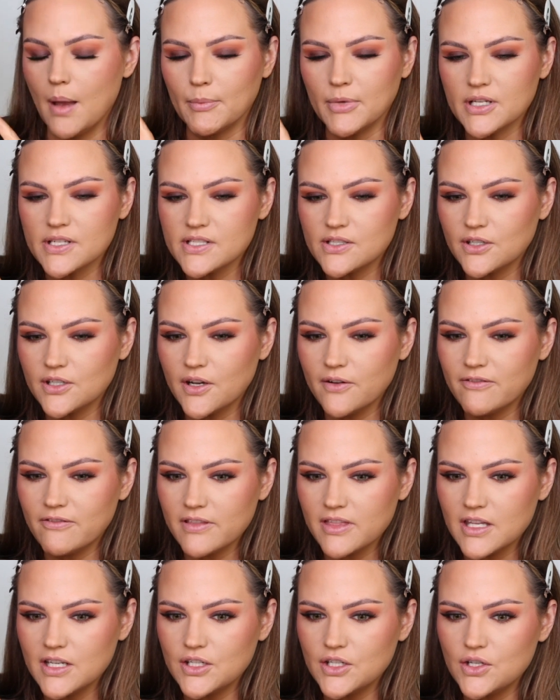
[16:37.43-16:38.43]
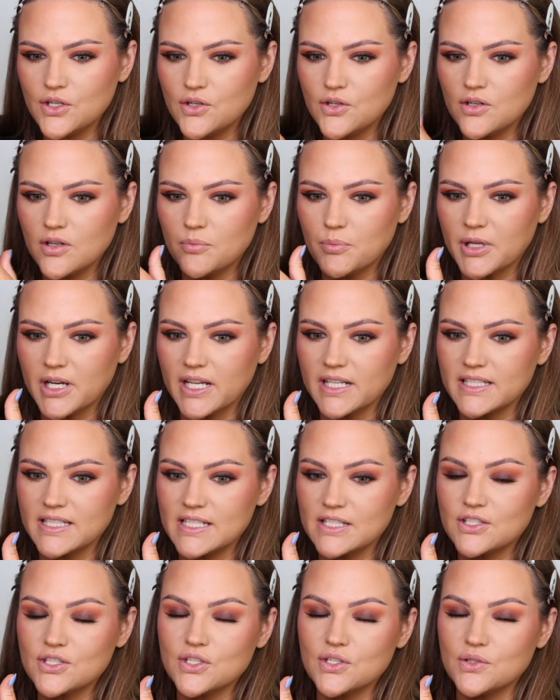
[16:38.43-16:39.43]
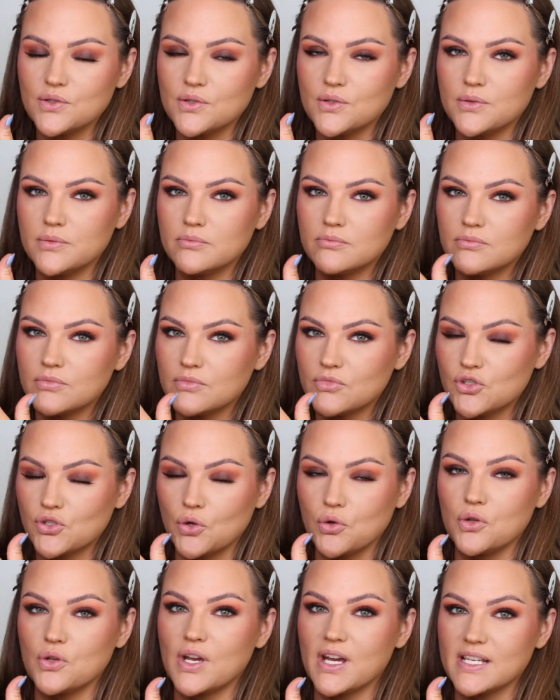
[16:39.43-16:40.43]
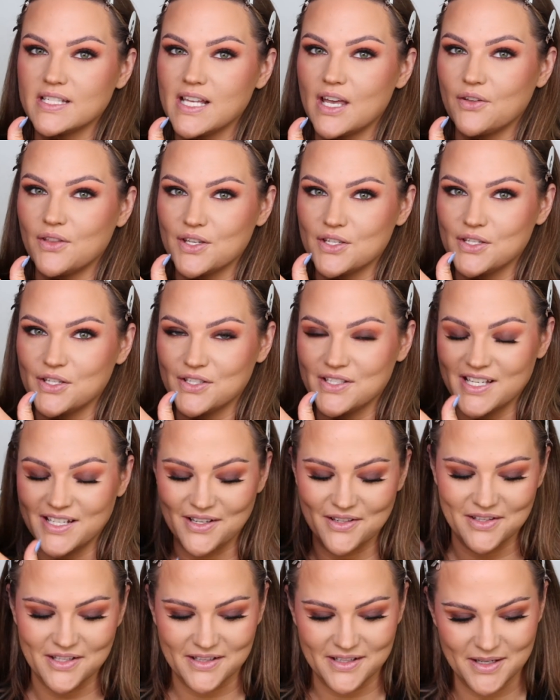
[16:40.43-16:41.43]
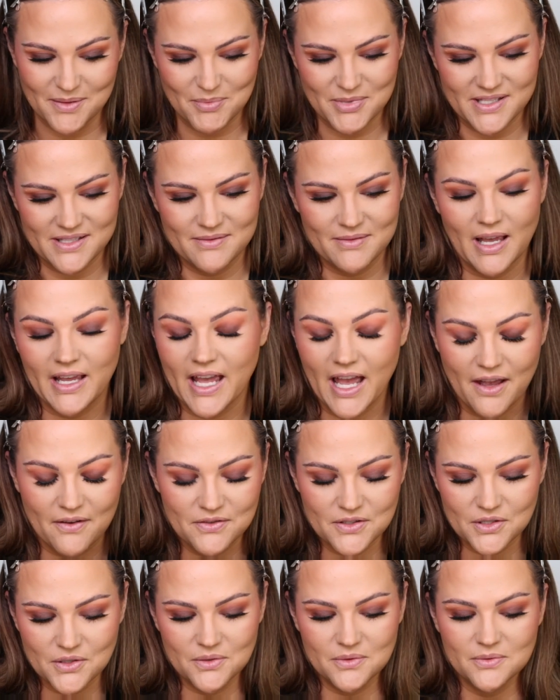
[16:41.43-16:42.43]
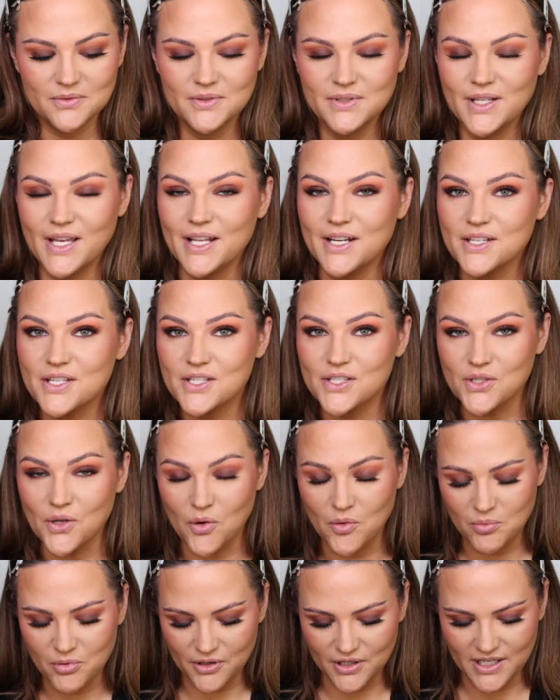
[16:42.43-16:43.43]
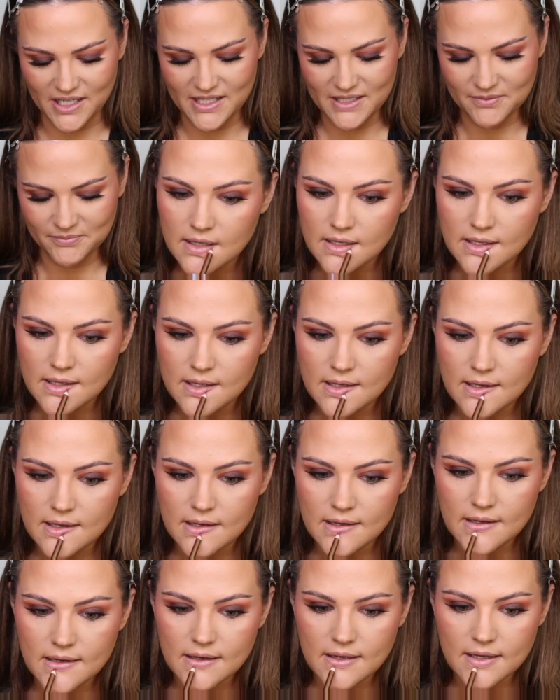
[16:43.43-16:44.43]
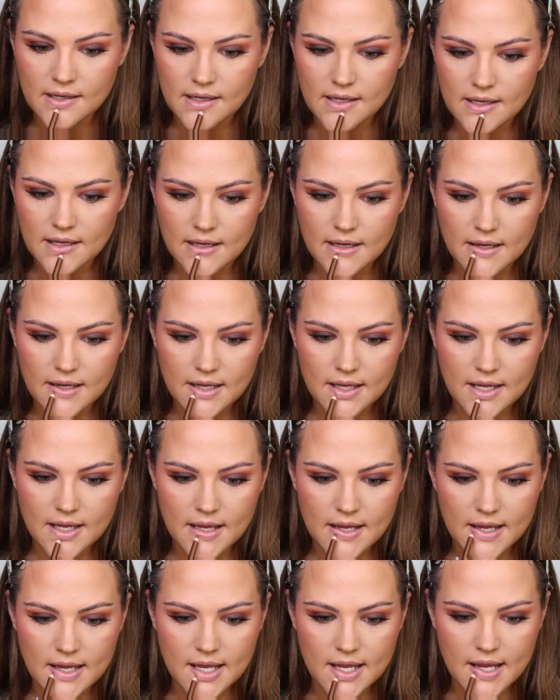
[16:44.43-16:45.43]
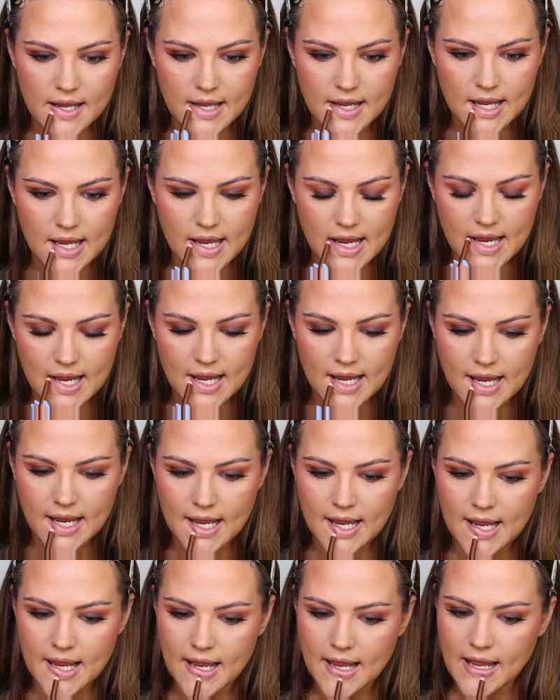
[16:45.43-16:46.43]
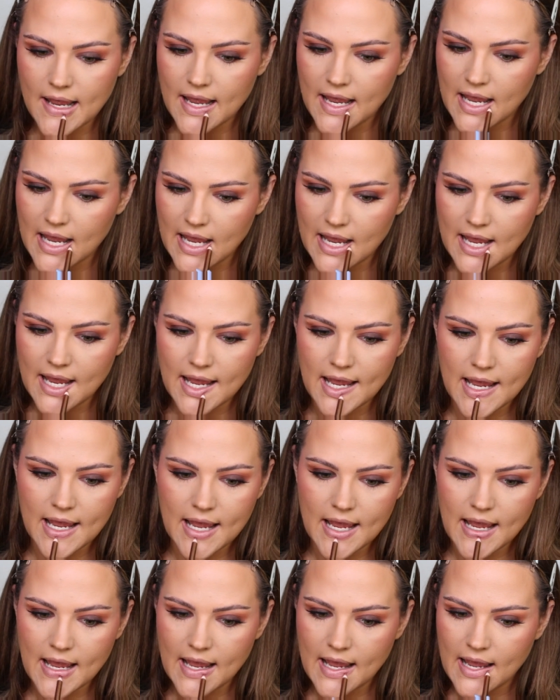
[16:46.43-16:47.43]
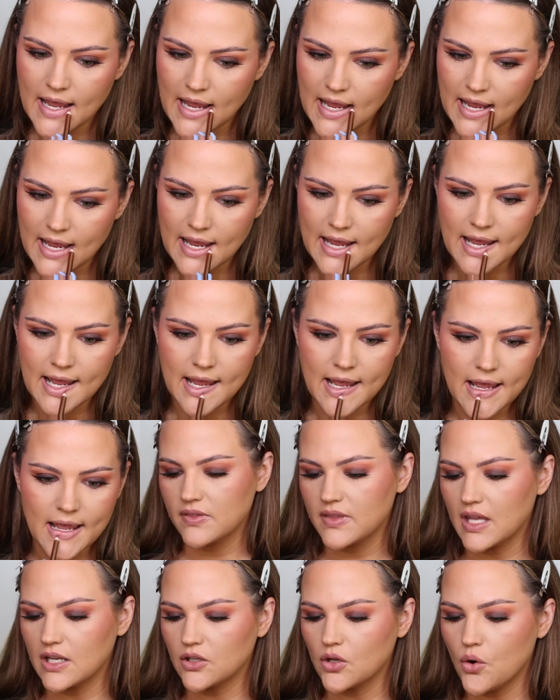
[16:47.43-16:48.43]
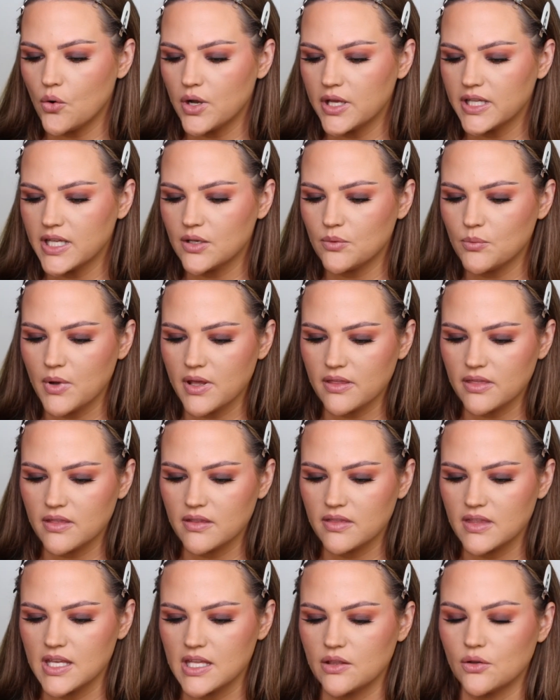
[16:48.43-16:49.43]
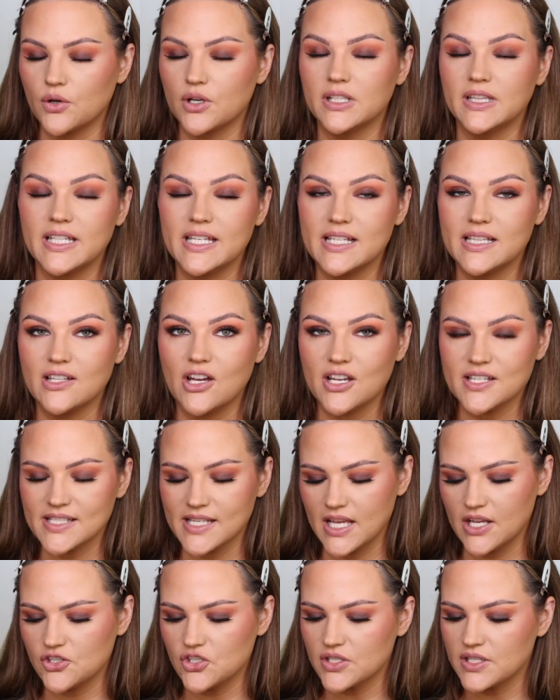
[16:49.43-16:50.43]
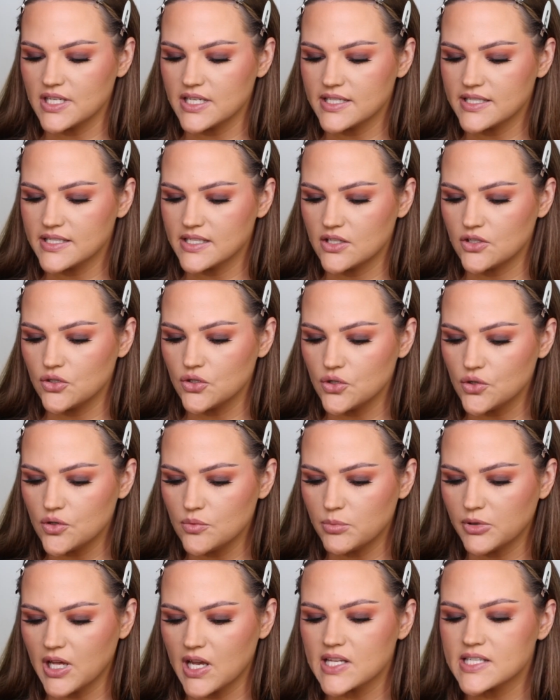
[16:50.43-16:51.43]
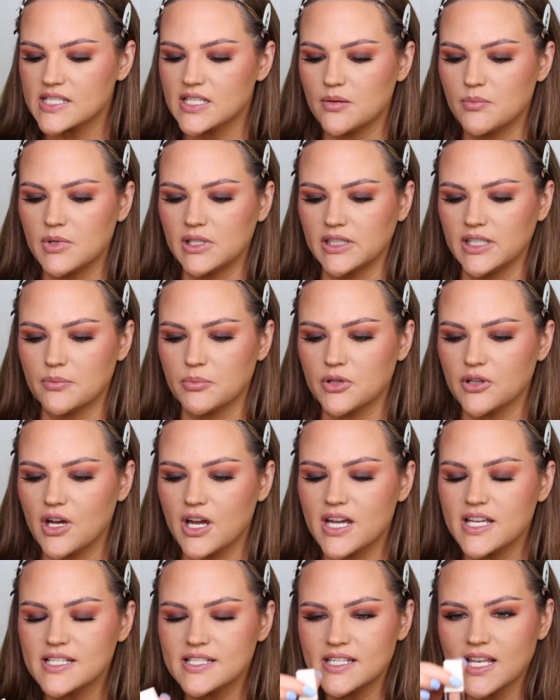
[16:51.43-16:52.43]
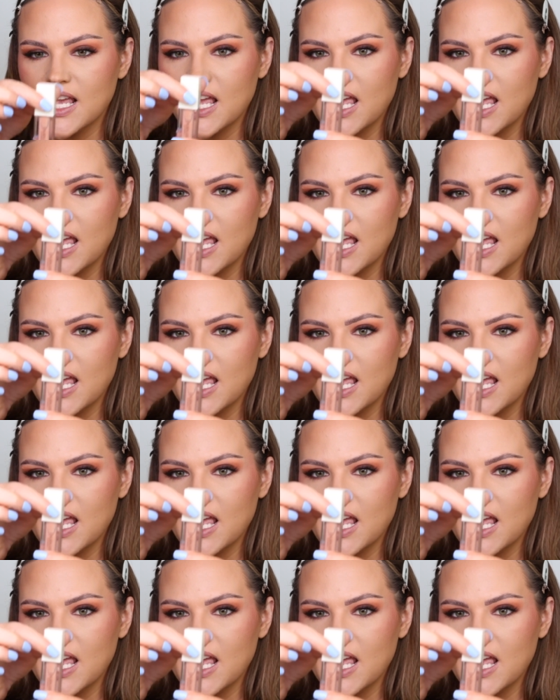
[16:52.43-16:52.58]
I'm going to start off with the nude, but I need to show you guys how this looks like on the lips. I have to. It is so pretty. So just lining my lips with the Charlotte Tilbury Lip Cheat in Love Trap, then going in with the Laura Lee Los Angeles Nude Blossom Lip Gloss.